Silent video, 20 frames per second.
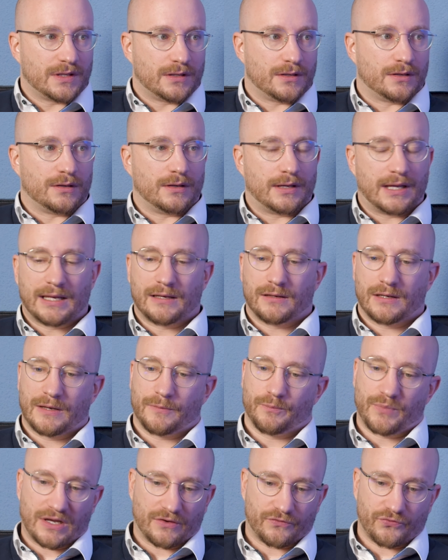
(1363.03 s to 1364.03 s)
Uh, and,
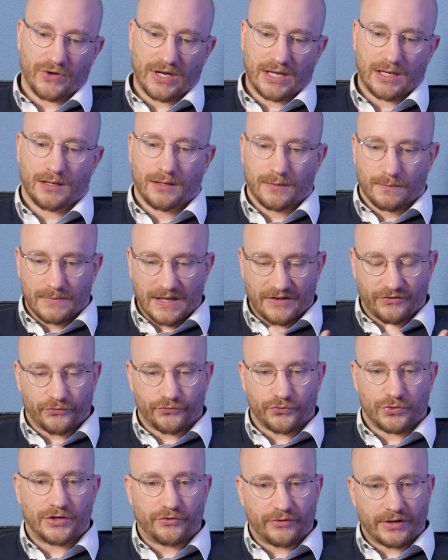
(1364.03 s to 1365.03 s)
and Bank Frick, as a
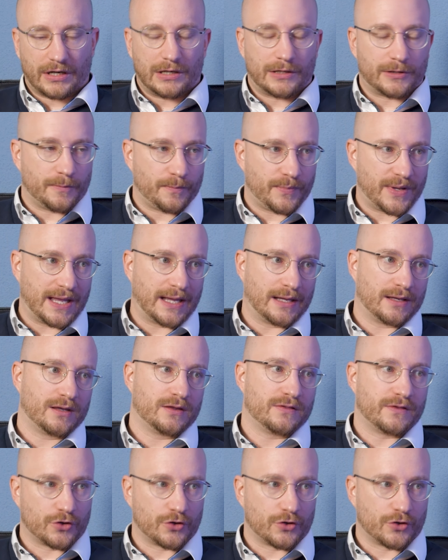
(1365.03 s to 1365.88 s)
fully regulated bank,